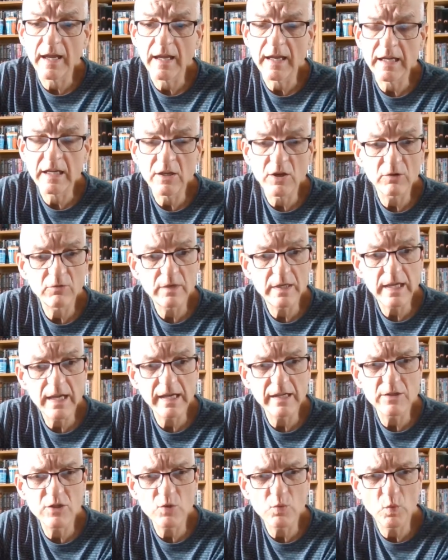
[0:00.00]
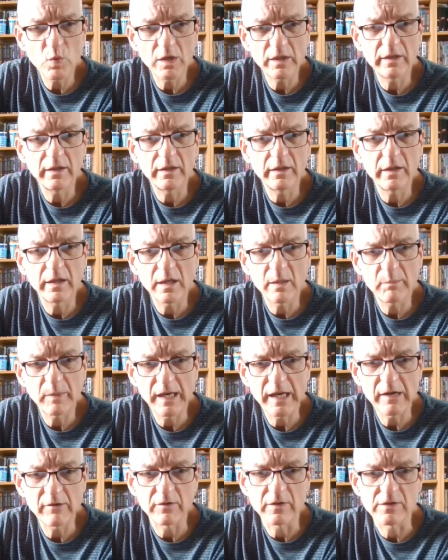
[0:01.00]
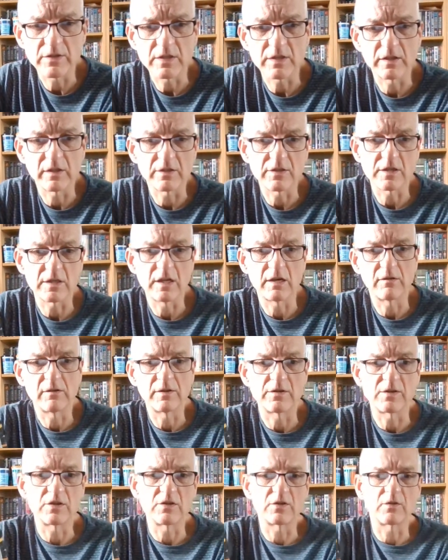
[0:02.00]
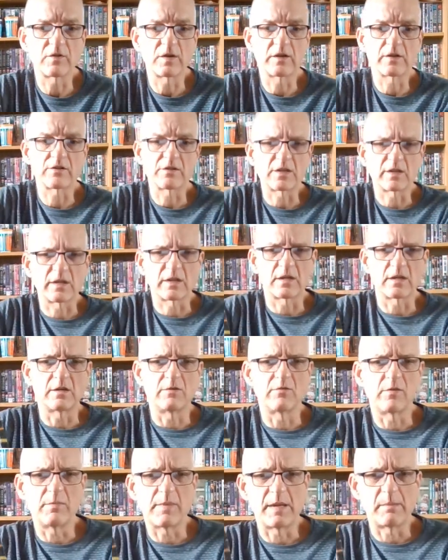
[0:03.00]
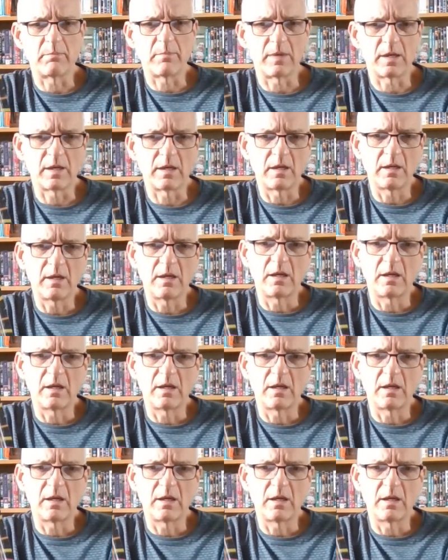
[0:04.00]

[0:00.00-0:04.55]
He only has 1 appearance in the series, as far as I can remember,